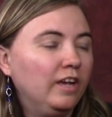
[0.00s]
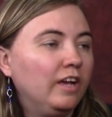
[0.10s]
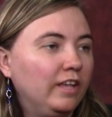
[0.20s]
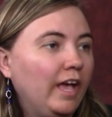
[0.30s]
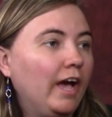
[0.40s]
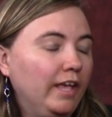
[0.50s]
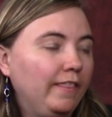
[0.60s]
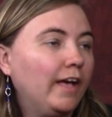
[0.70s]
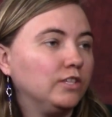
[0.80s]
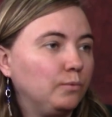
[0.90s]
Yeah,
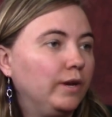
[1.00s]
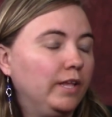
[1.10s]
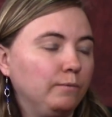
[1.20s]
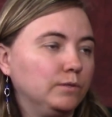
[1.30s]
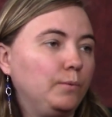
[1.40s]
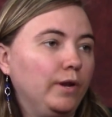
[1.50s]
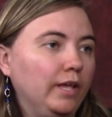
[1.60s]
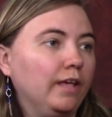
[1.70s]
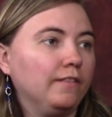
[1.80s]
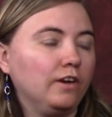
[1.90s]
that's when he was
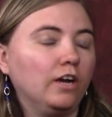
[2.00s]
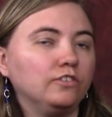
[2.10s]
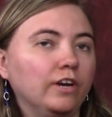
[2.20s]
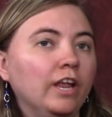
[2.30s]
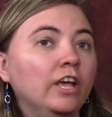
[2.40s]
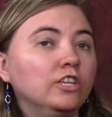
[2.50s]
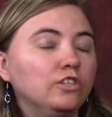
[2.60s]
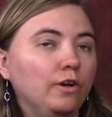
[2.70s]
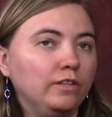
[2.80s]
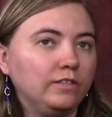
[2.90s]
putting it in the doctrine.
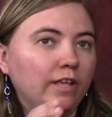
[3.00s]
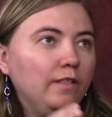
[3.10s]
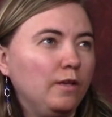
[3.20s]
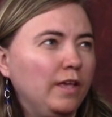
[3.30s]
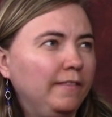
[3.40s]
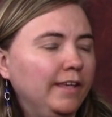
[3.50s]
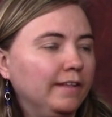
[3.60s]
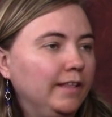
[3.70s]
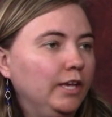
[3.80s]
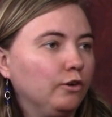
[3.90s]
So it's in the
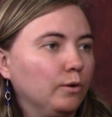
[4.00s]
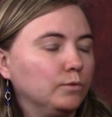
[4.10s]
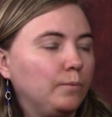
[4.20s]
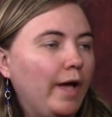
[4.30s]
elite groups, but